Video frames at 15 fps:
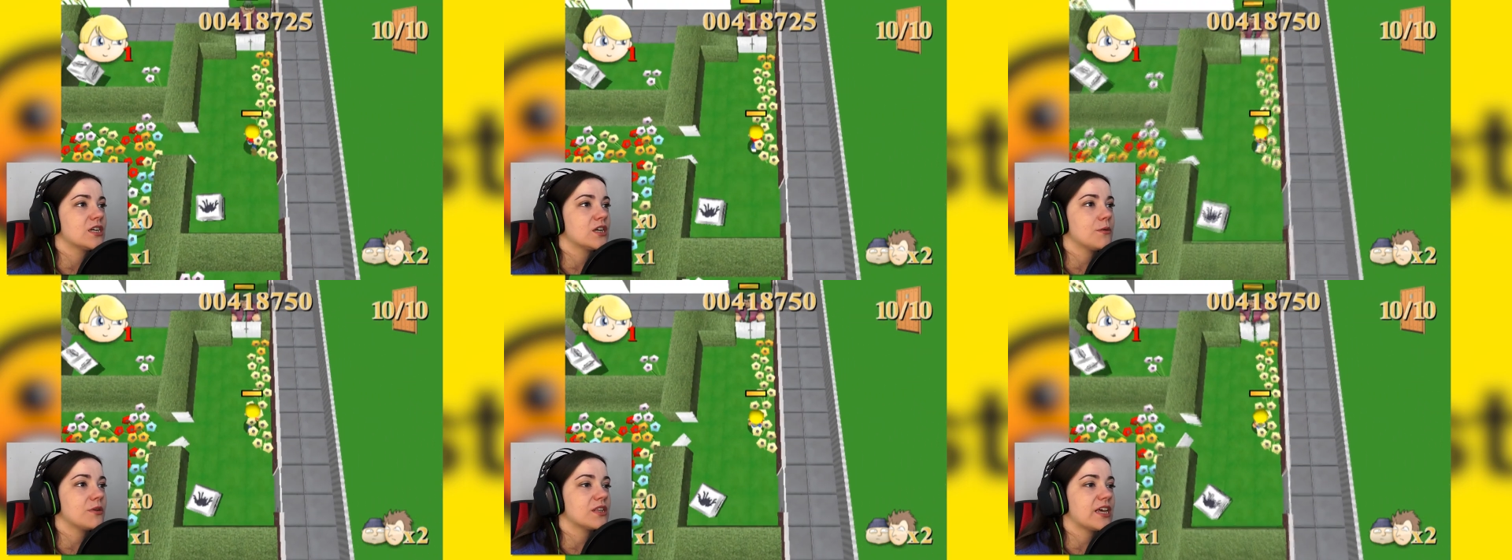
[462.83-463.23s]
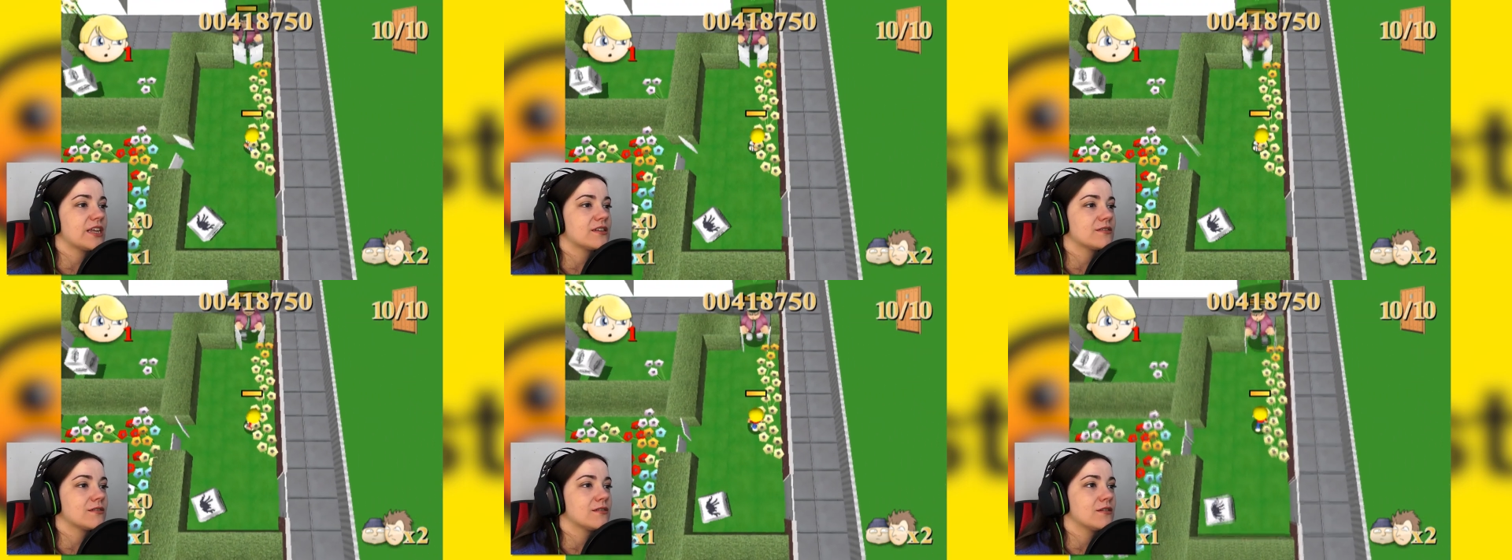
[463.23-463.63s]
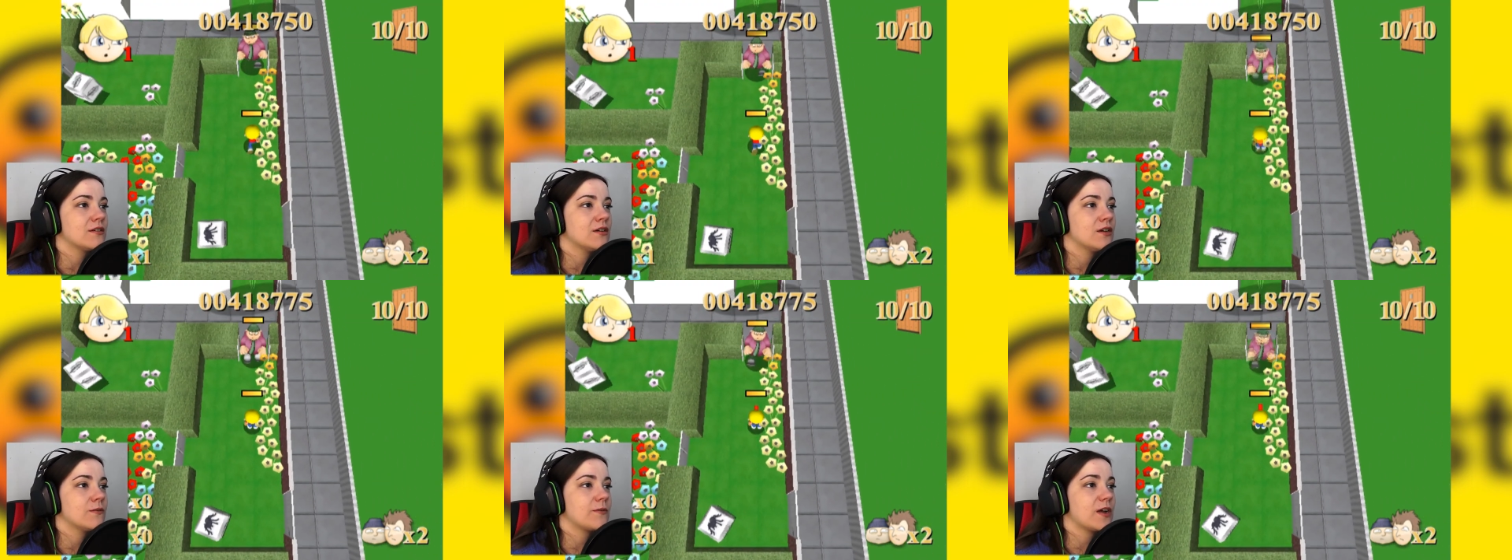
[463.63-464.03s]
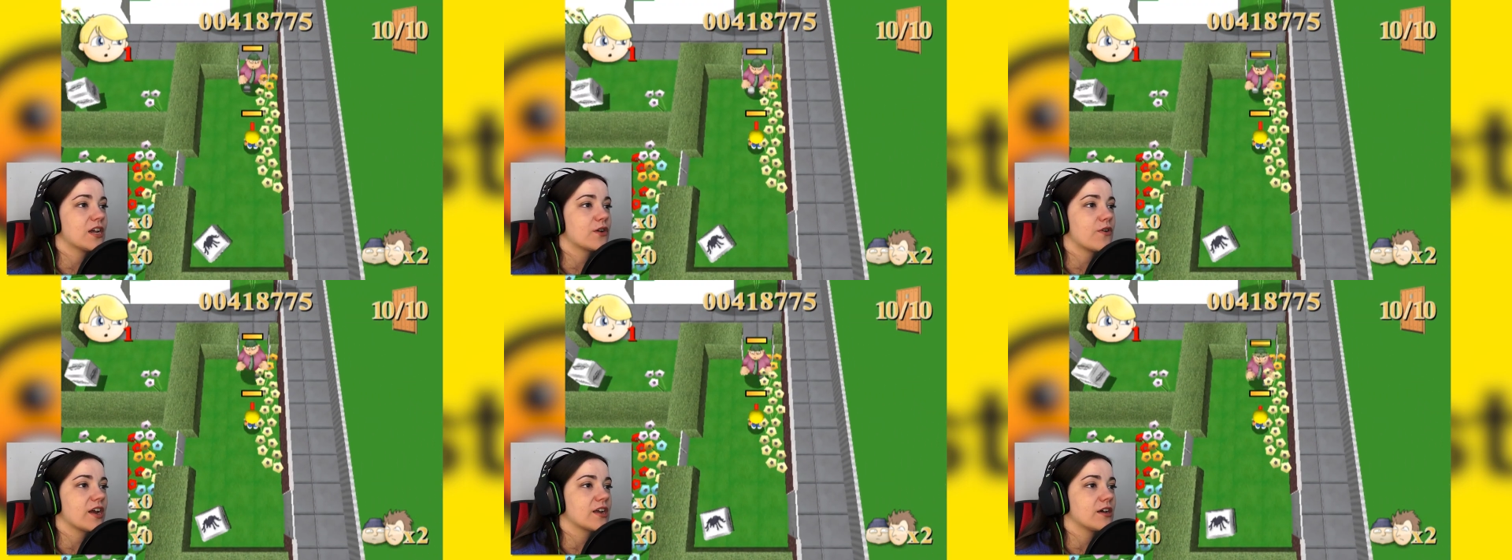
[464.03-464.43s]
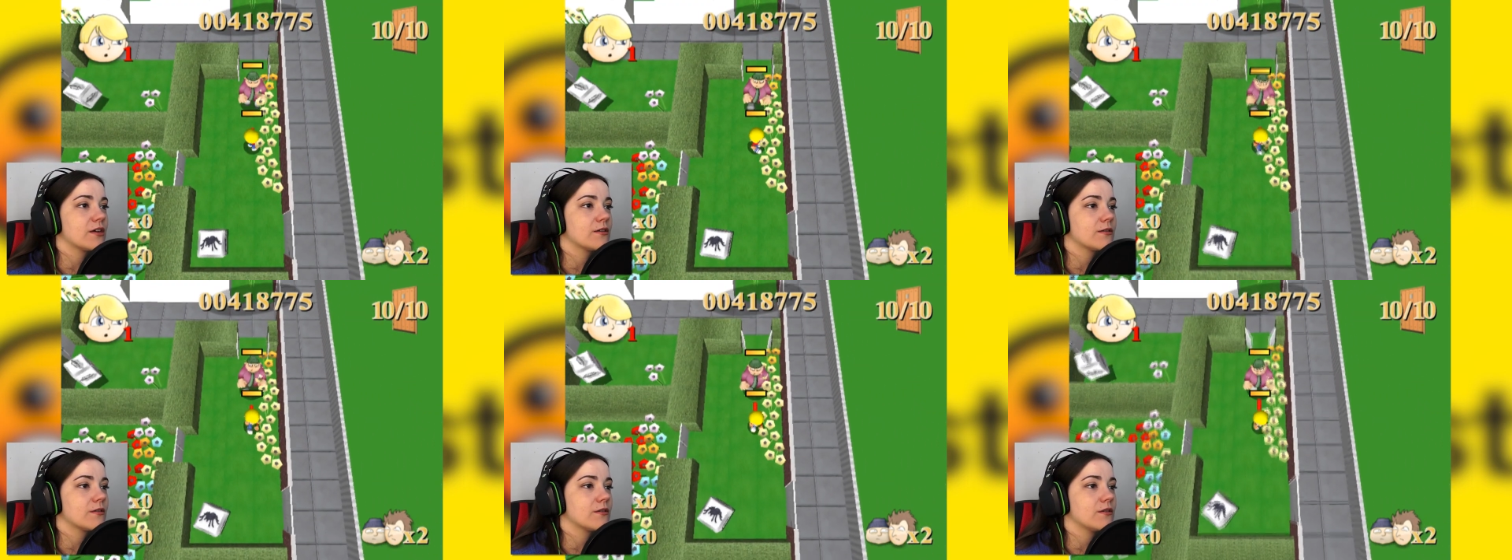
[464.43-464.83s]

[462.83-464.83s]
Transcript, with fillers: Come on then. Firecracker.